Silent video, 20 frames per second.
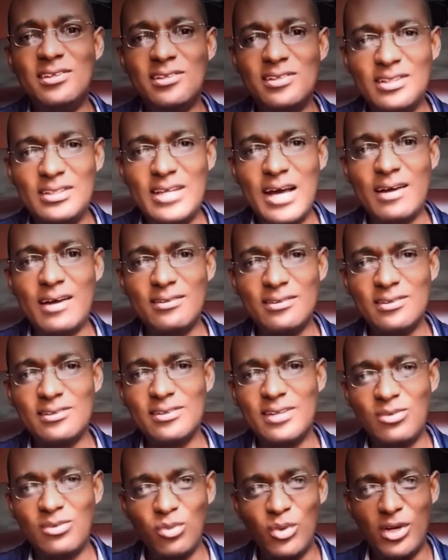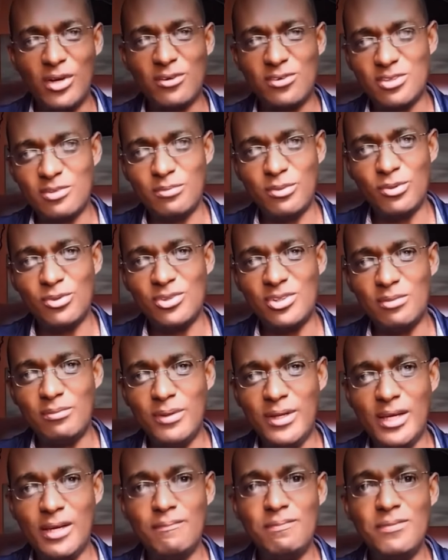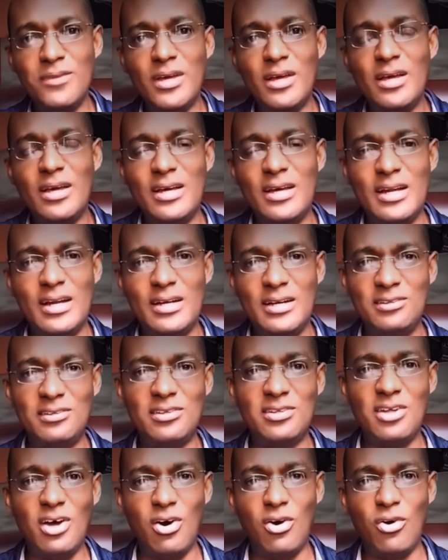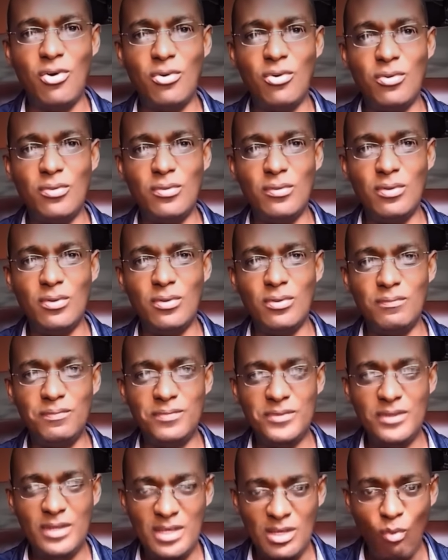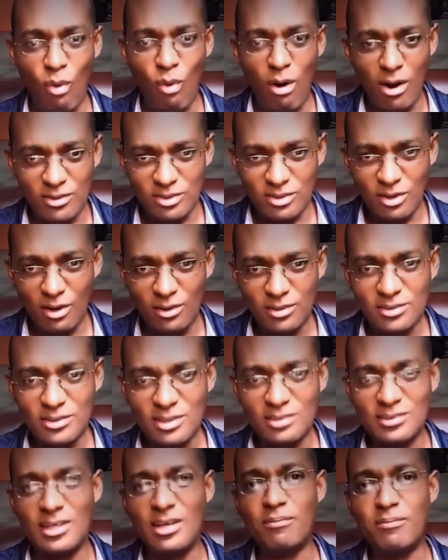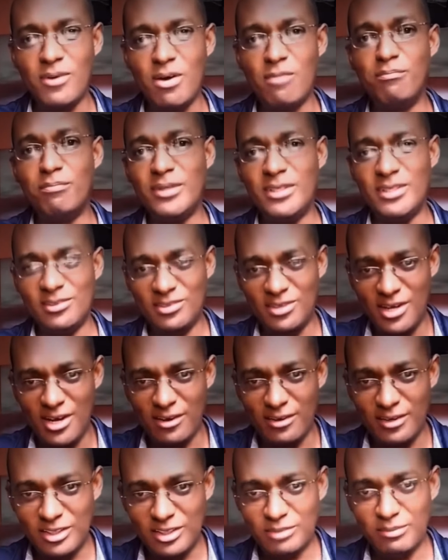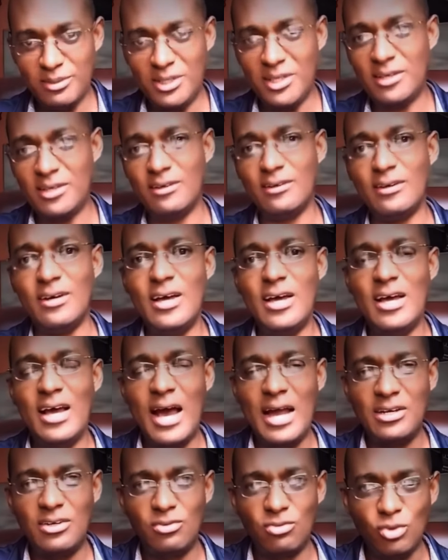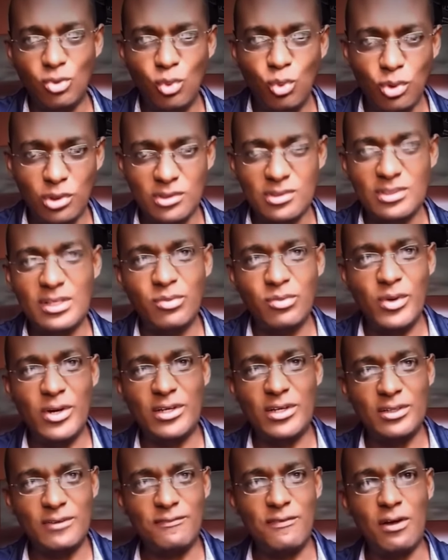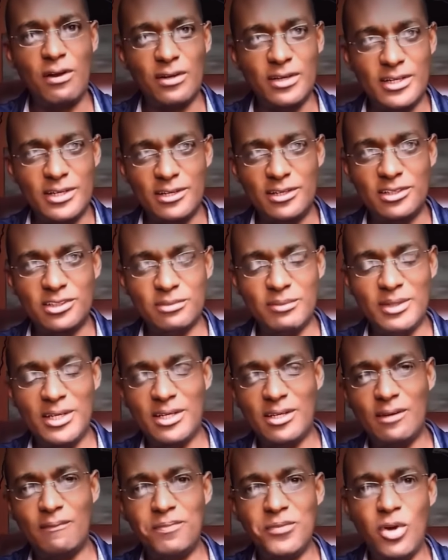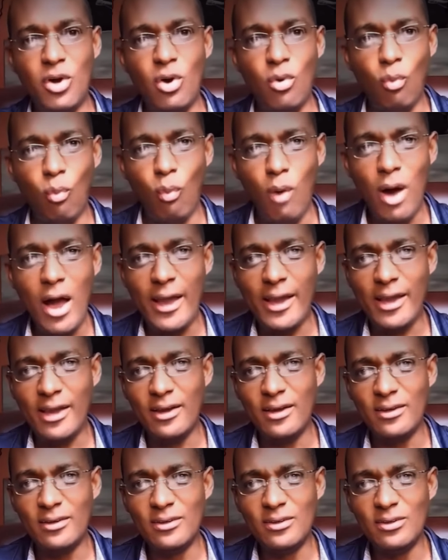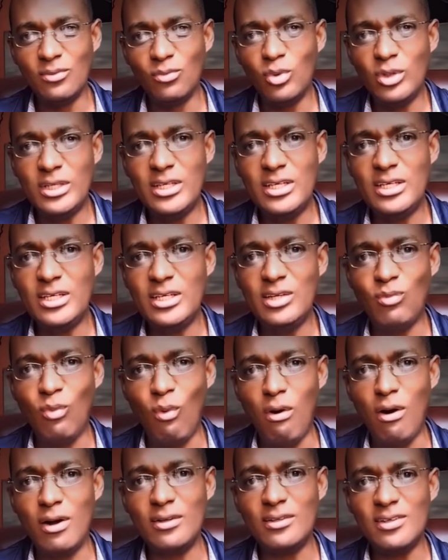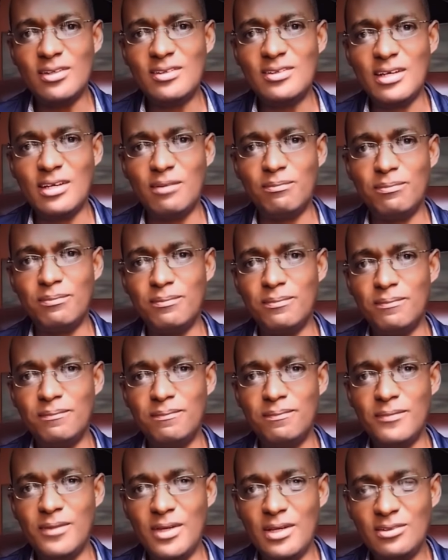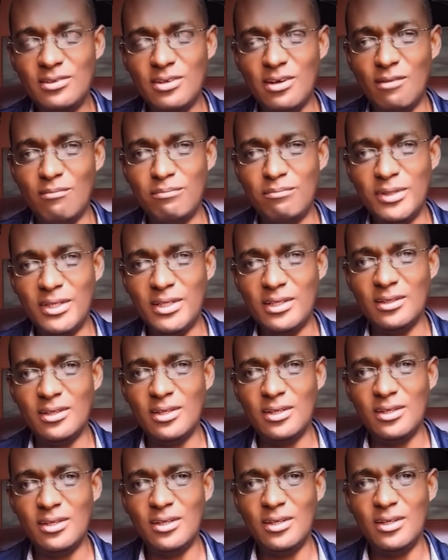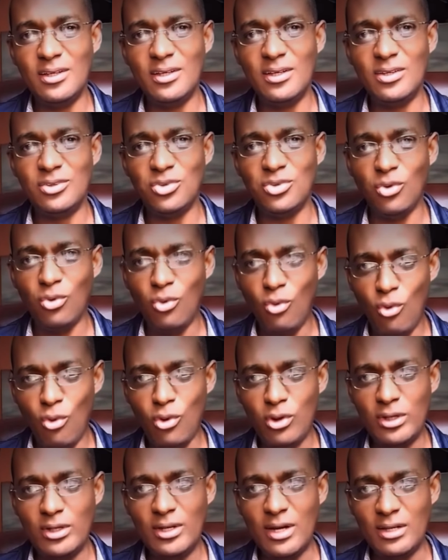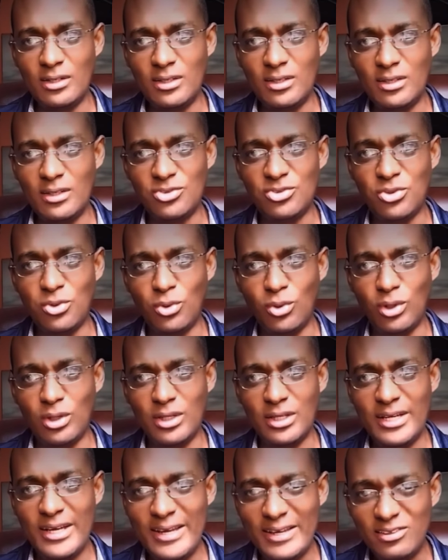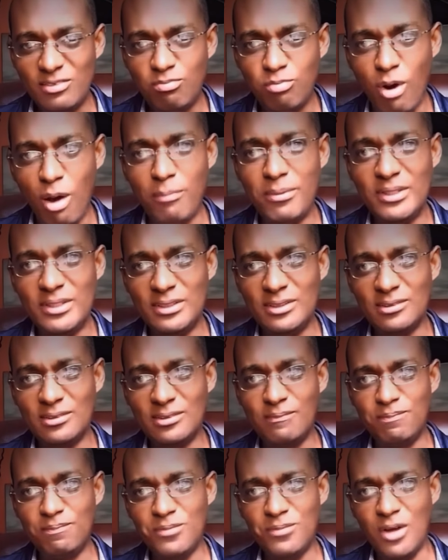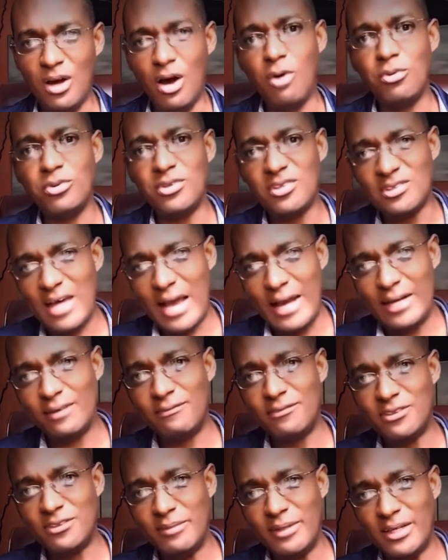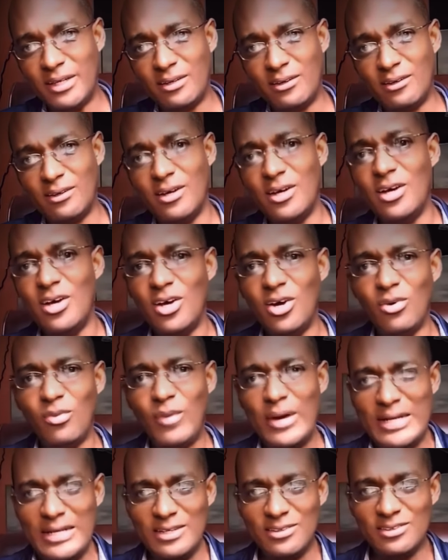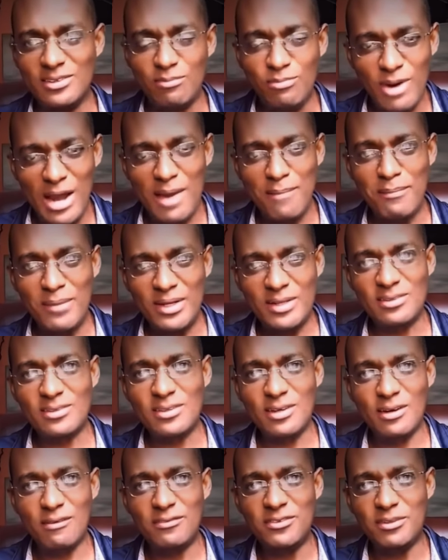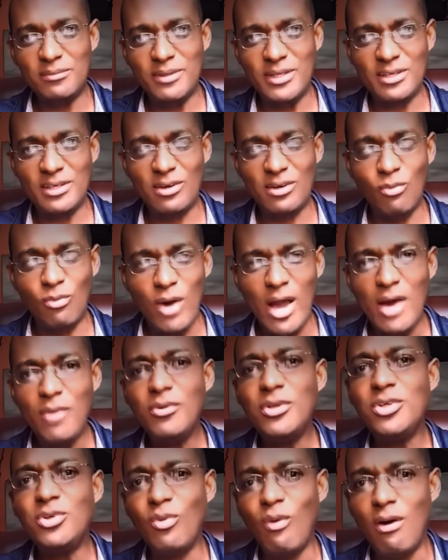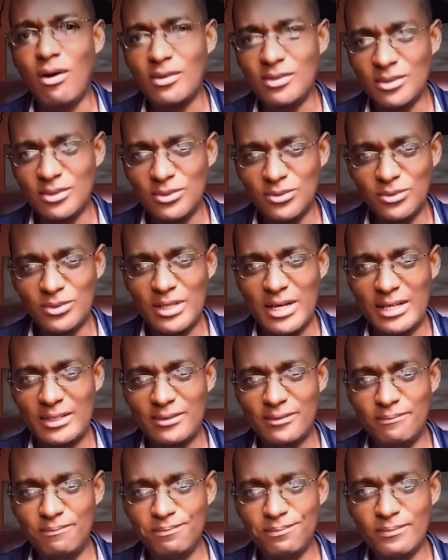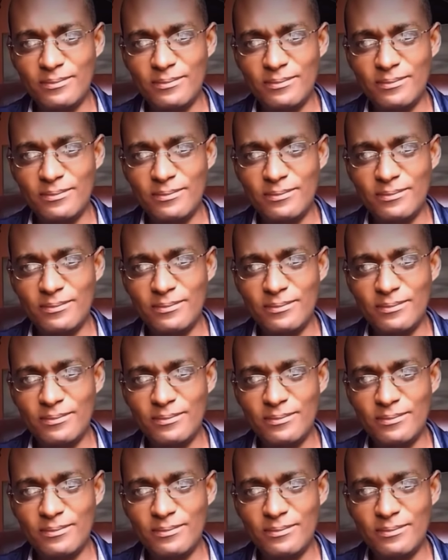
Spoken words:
this is the taxes that we are supposed to pay. This is how he wants us to set up companies in Jamaica and rules that we're to follow here in Jamaica. Why would he want to set up his company to own and control his properties outside of Jamaica when he's the Prime Minister of Jamaica? Why would he want to do that?